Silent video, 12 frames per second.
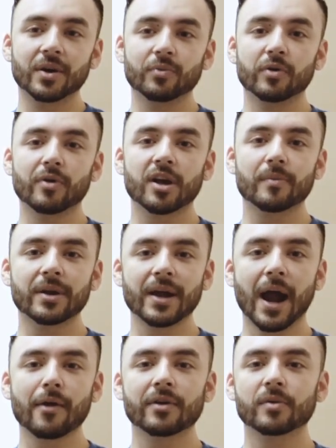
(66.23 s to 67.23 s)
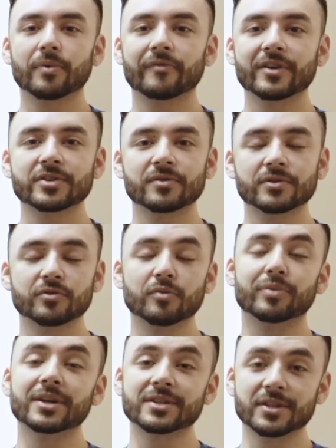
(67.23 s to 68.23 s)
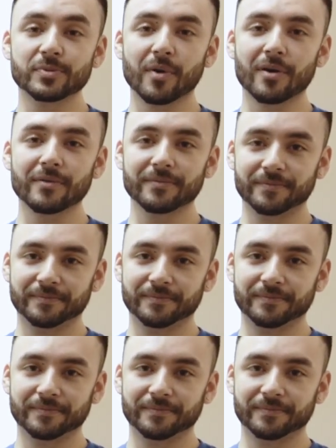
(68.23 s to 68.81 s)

We recommend hiring a professional to replace this part.